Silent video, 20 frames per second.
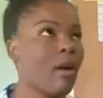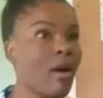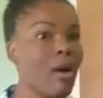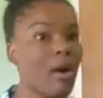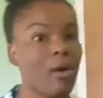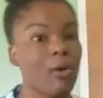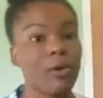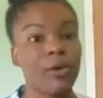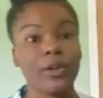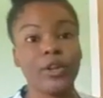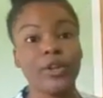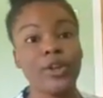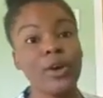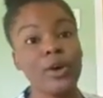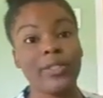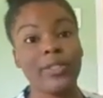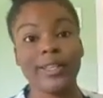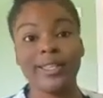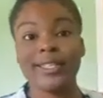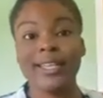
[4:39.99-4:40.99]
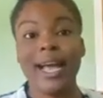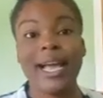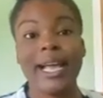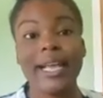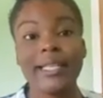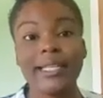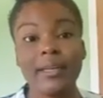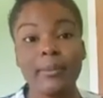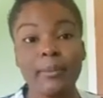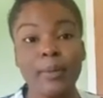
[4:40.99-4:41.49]
Oh, no, the sky
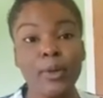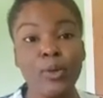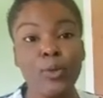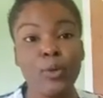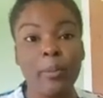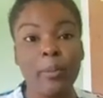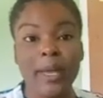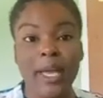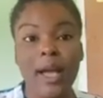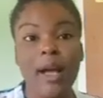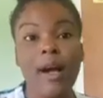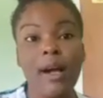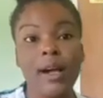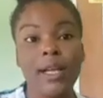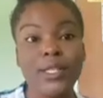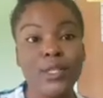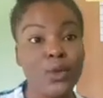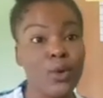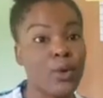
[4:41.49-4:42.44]
isn't blue because,